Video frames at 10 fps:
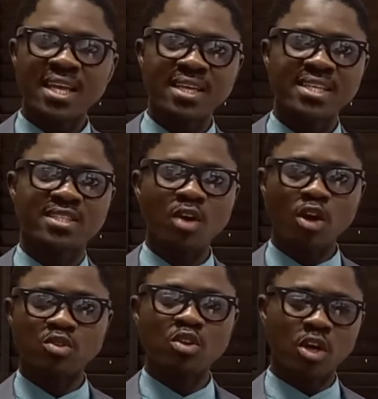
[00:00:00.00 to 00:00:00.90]
It
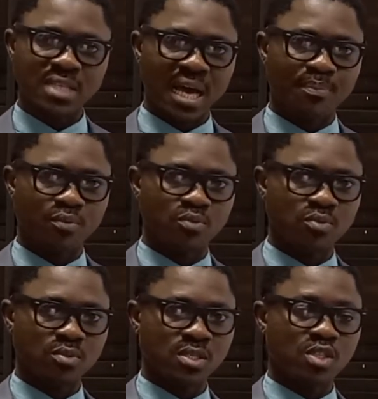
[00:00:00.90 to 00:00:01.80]
also
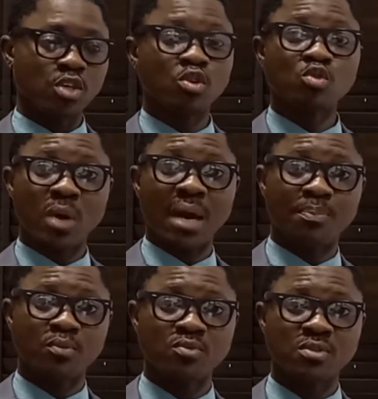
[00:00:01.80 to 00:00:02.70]
do
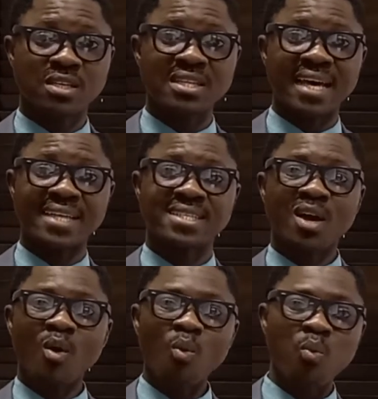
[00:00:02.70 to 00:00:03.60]
happen that
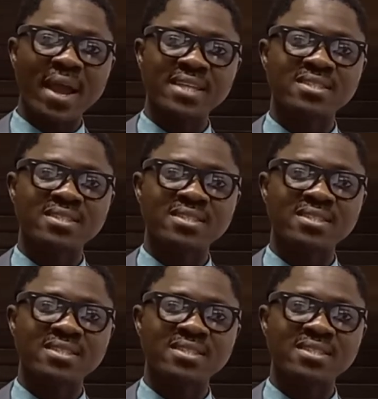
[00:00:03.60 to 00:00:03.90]
when